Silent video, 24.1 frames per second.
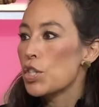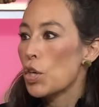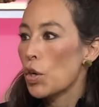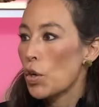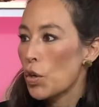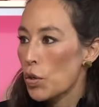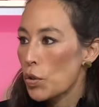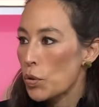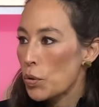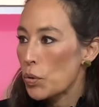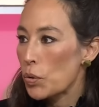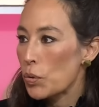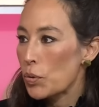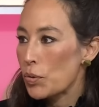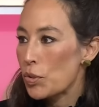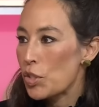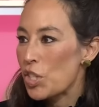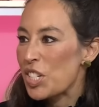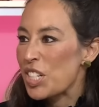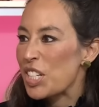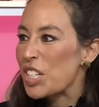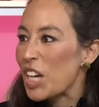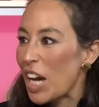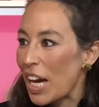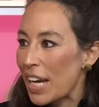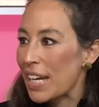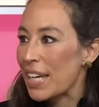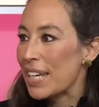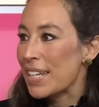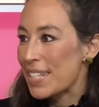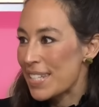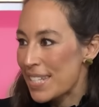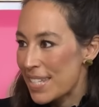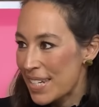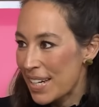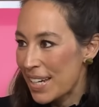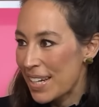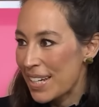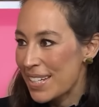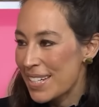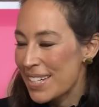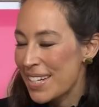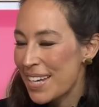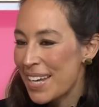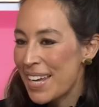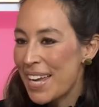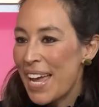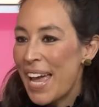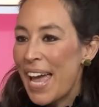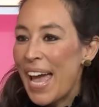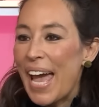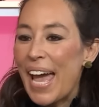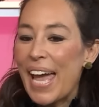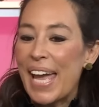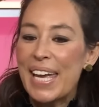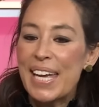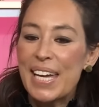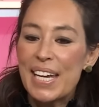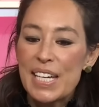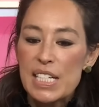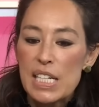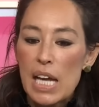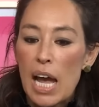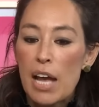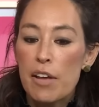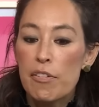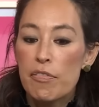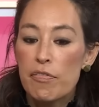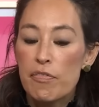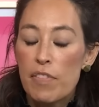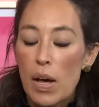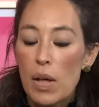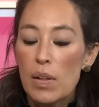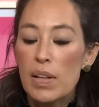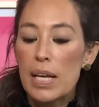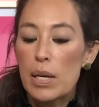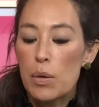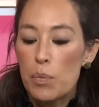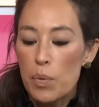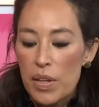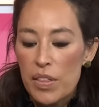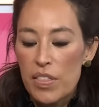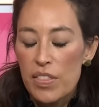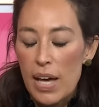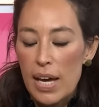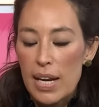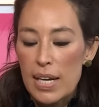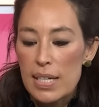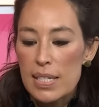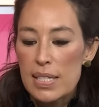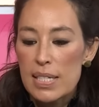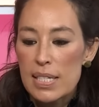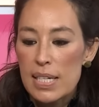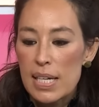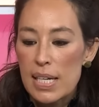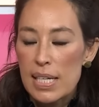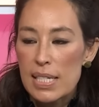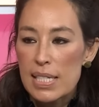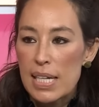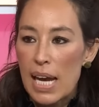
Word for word: in 2018, however, things took a different turn when the show went off